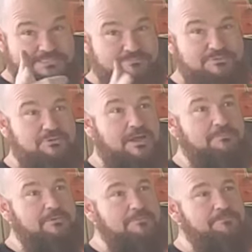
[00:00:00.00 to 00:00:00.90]
a
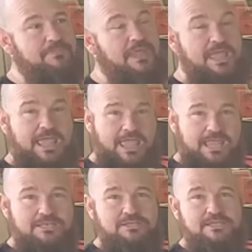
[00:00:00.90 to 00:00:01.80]
subscriber
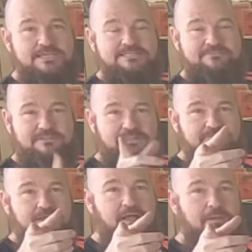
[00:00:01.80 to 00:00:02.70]
and you guys have to
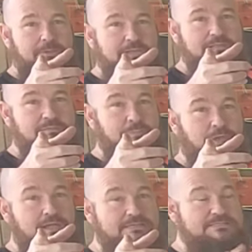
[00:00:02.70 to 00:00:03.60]
leave a comment in the
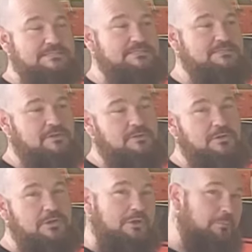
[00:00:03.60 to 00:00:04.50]
box.
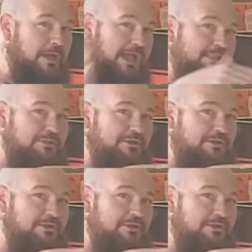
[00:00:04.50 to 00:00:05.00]
So go back and